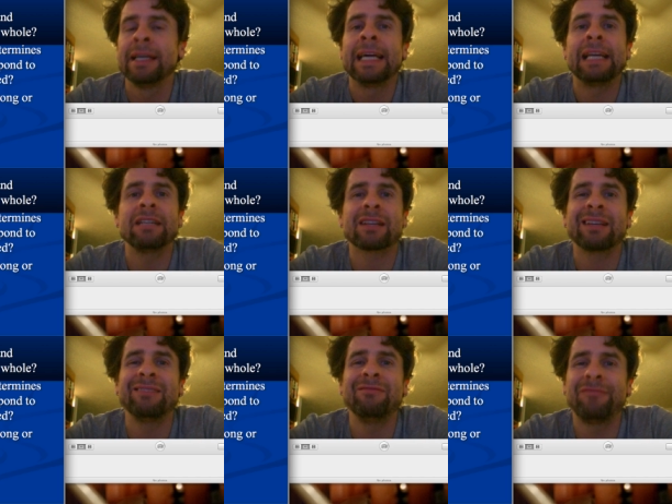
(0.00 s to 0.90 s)
and it's
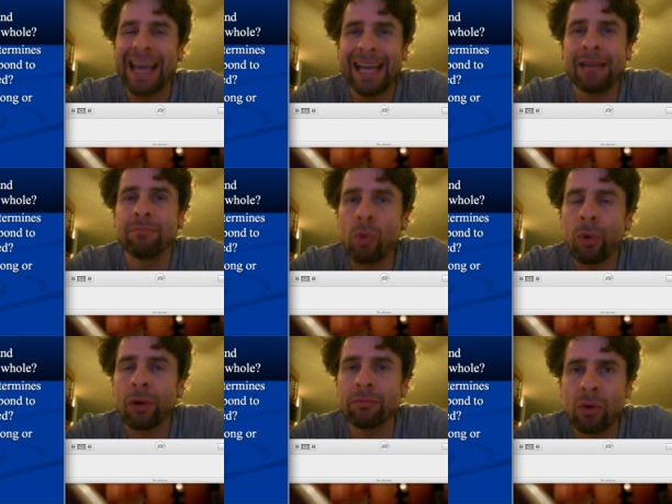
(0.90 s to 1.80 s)
conveying
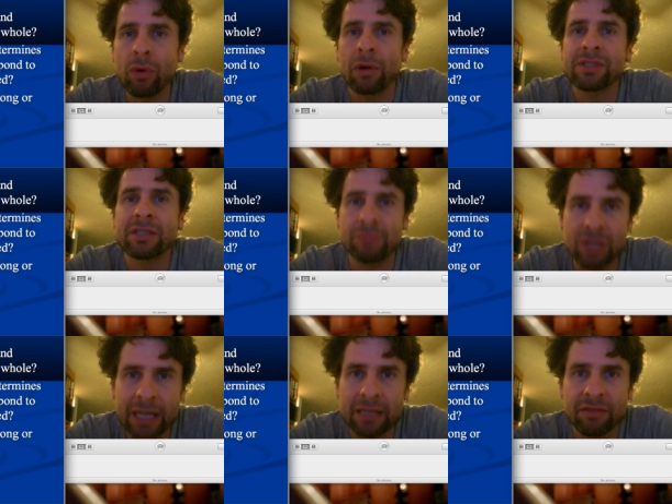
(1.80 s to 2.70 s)
more and more
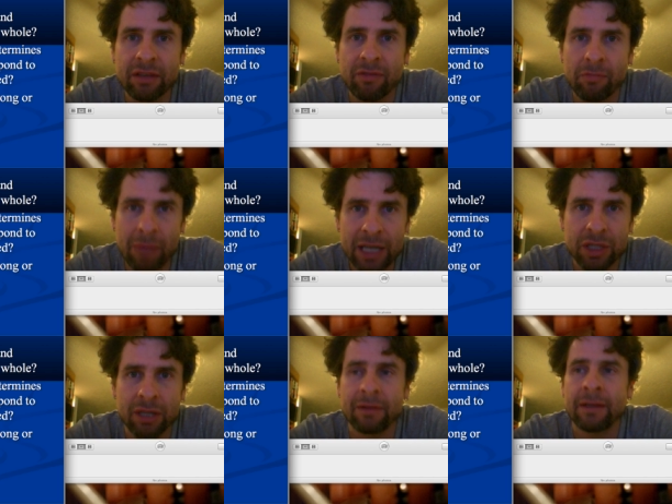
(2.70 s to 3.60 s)
subjective
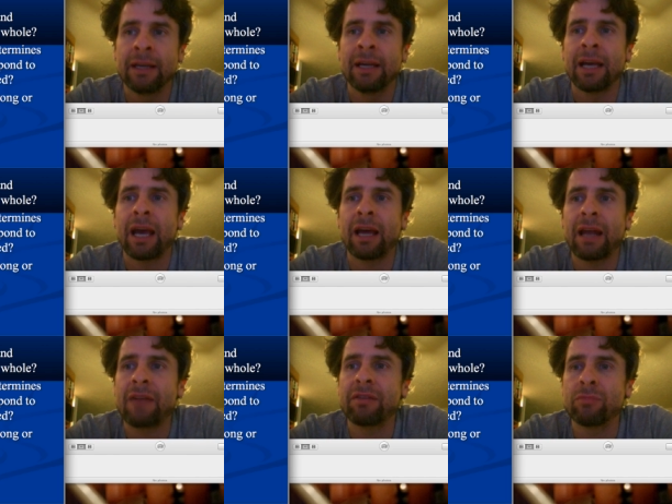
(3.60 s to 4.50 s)
information and
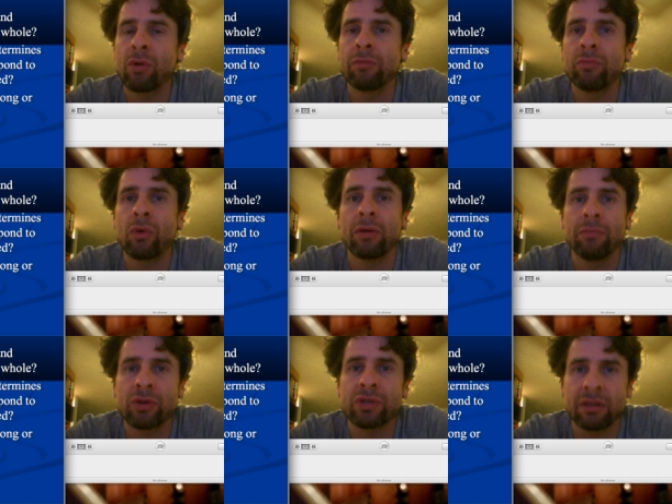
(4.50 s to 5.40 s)
having more and more
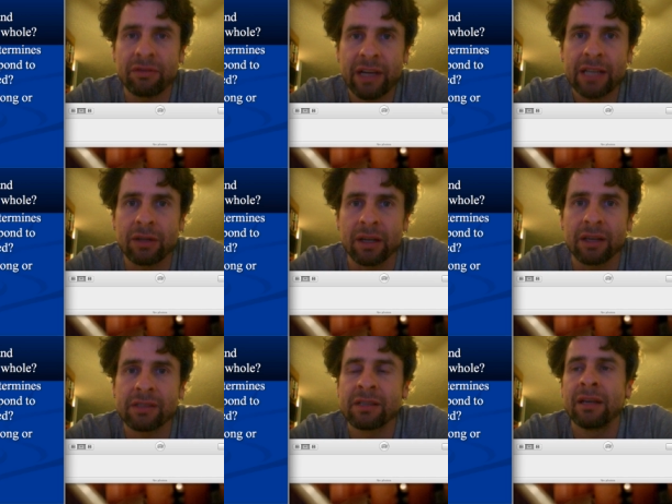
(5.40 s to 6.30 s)
emotional effect on
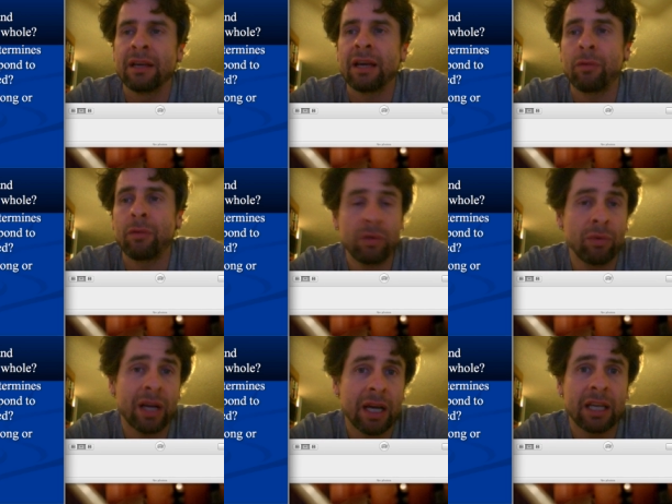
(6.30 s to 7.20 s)
us. And we
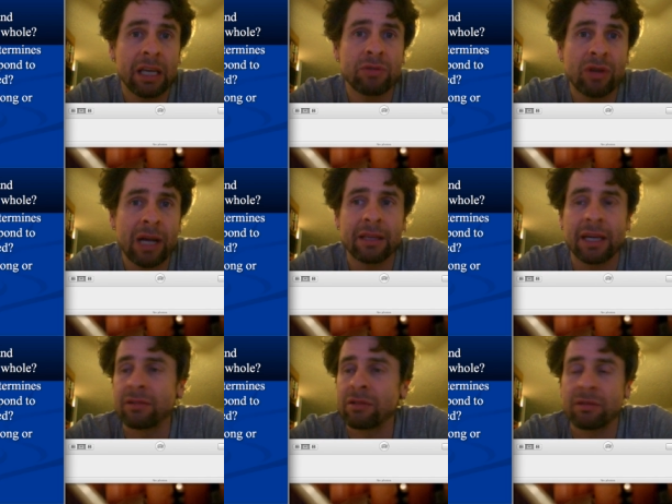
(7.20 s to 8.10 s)
want to kind of keep track of
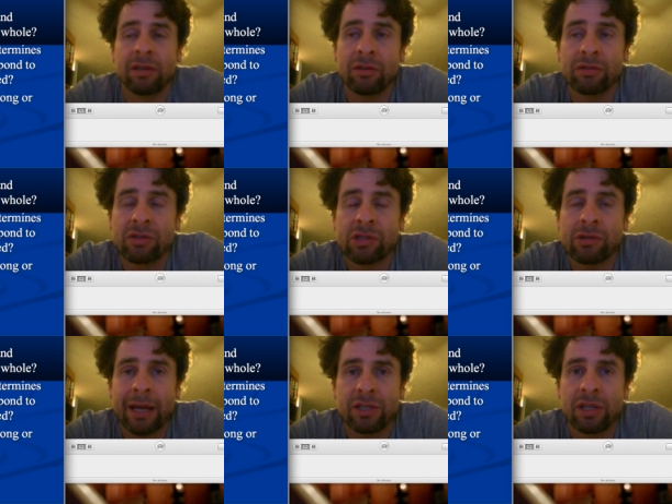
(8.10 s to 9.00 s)
that. And those are
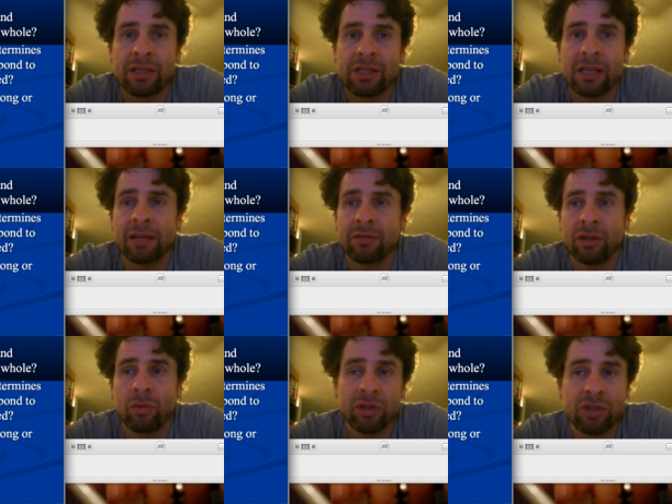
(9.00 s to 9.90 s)
strategies that,
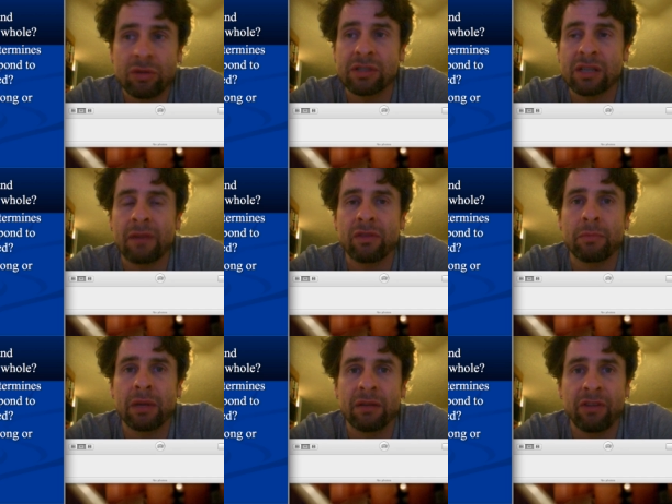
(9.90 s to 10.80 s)
once you discover
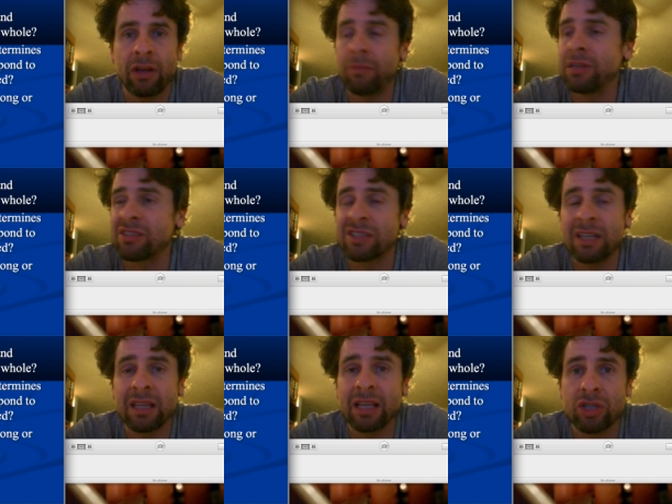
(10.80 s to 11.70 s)
them in a film and you see
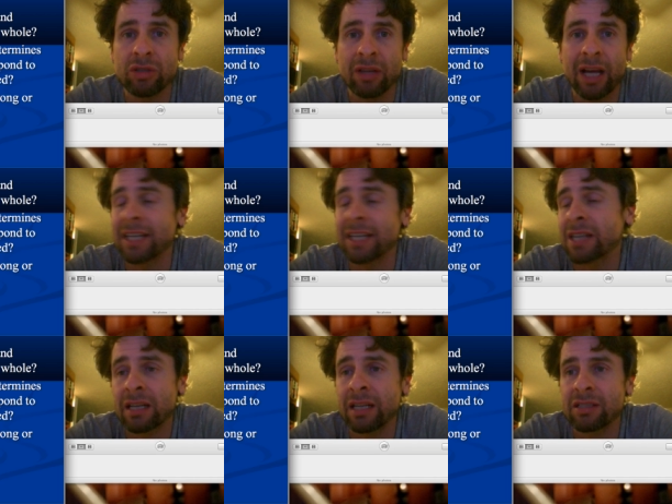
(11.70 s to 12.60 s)
things that you like and
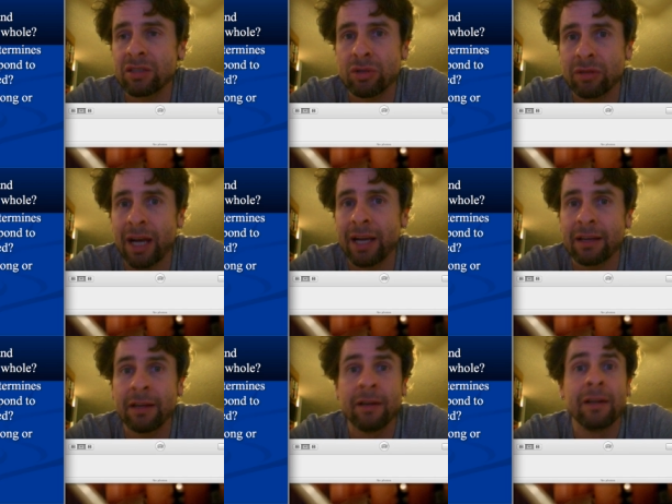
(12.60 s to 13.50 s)
techniques that you
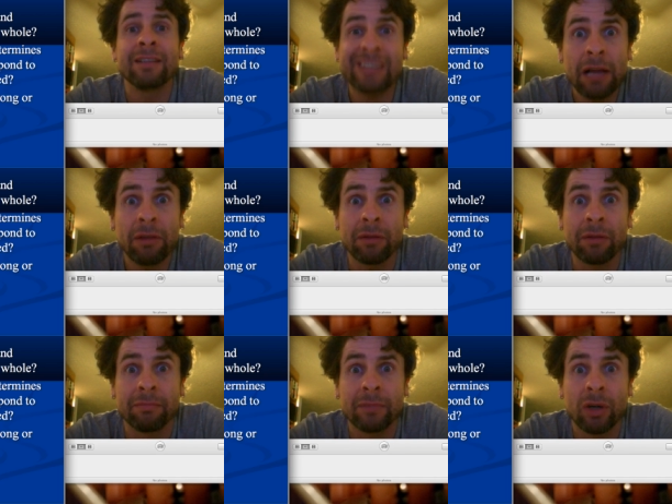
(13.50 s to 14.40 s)
like, steal
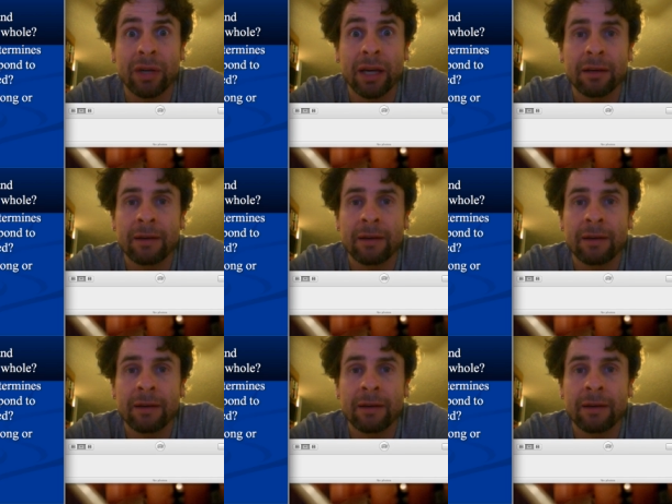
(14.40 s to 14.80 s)
them, okay?